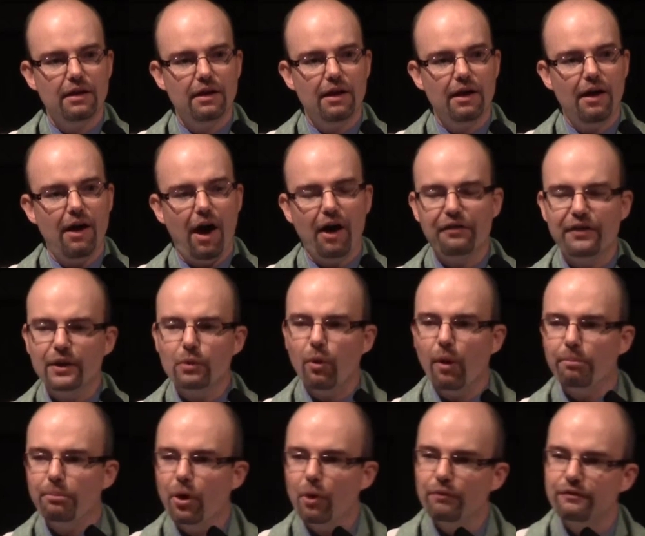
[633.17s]
I think what
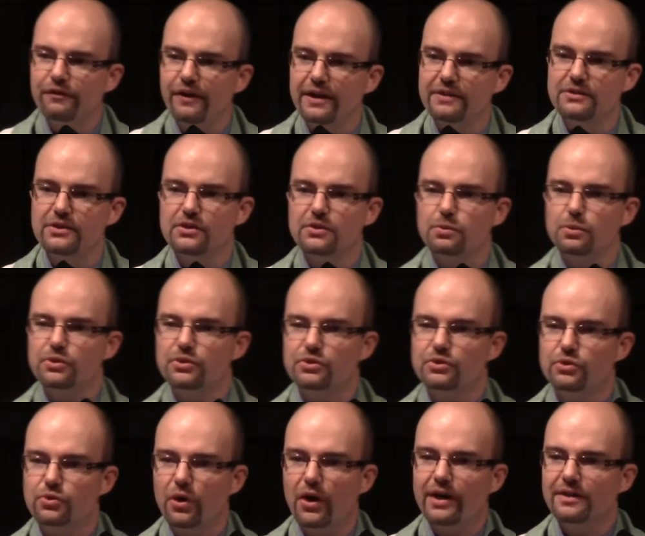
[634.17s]
Pope Francis was
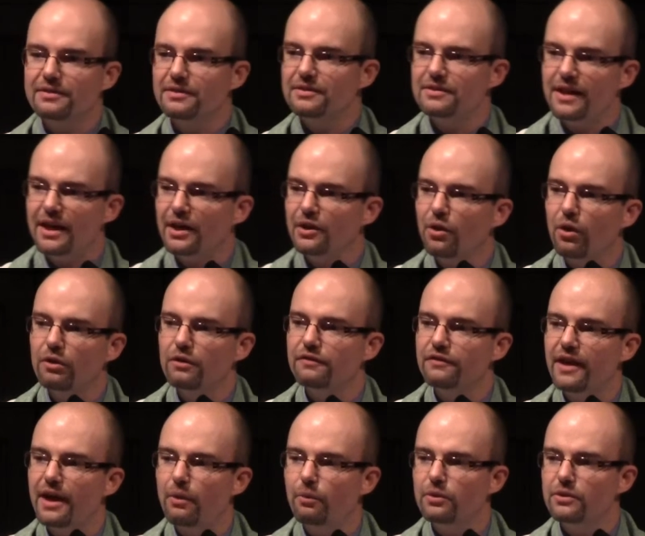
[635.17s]
trying to say in all of
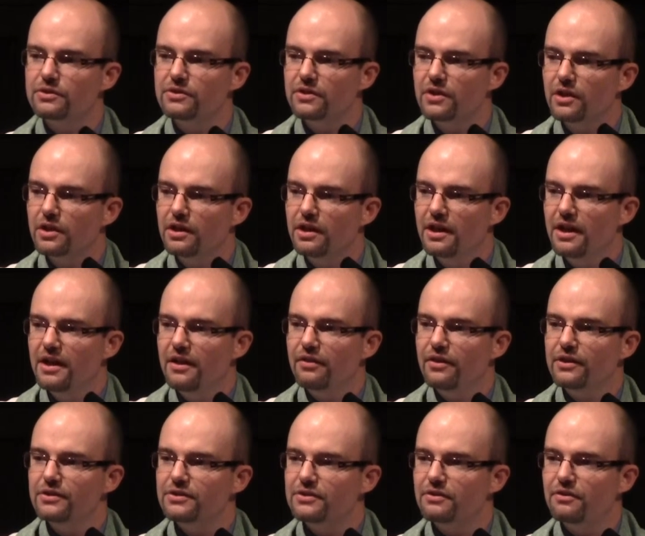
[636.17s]
that was that
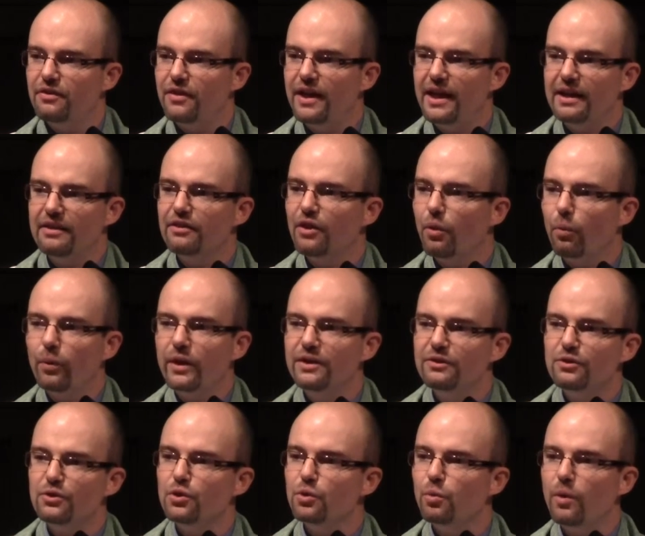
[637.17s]
this thing that we
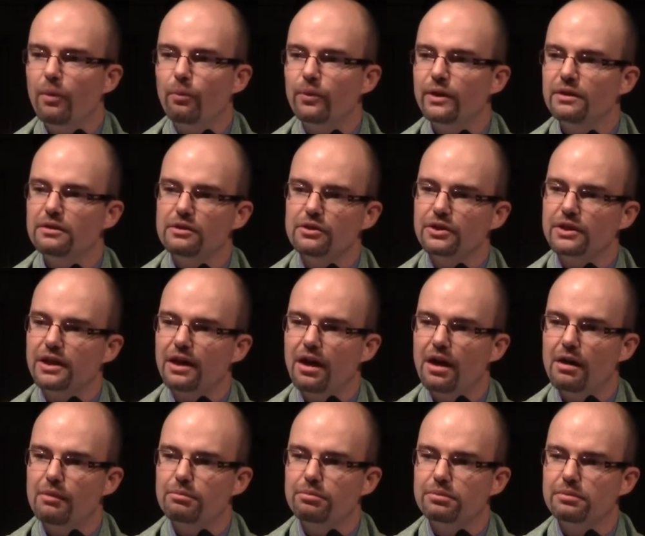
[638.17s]
do when we look
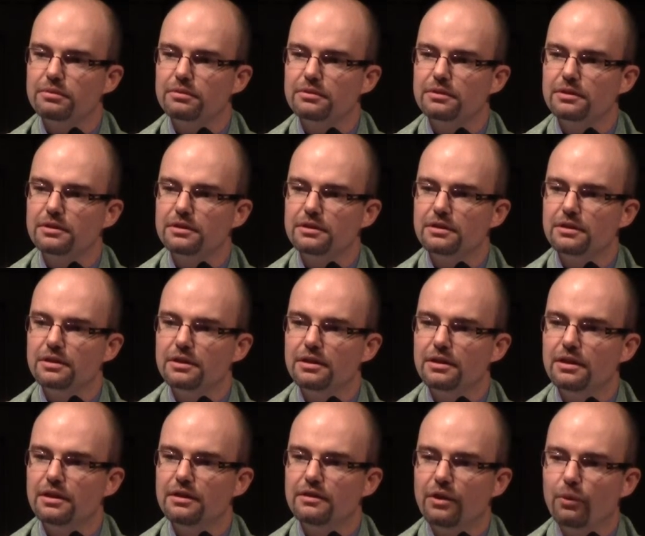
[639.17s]
up,
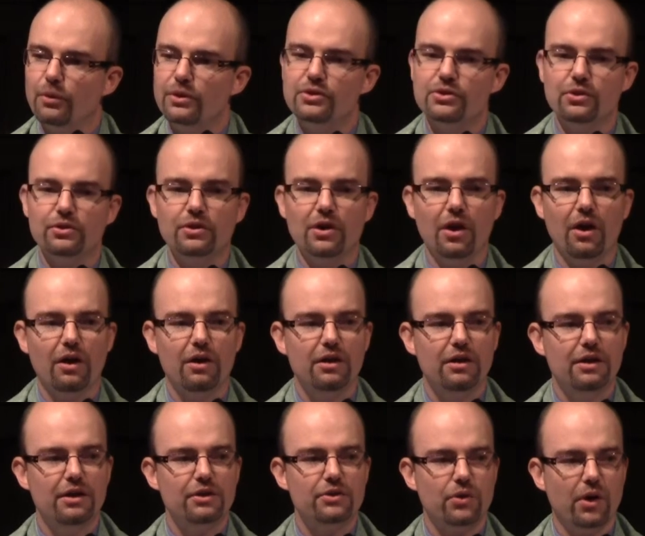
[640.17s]
that we should
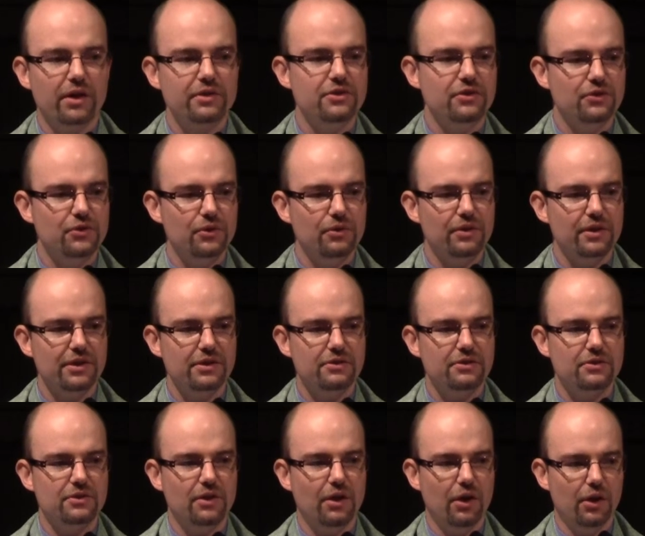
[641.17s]
not try to do this
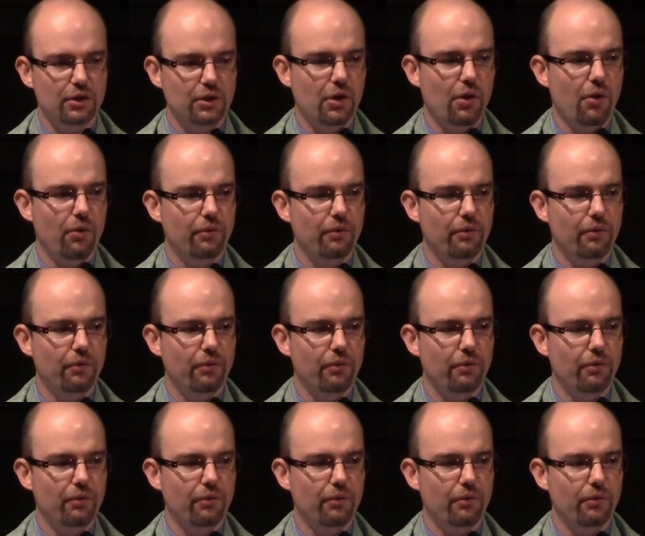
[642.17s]
alone.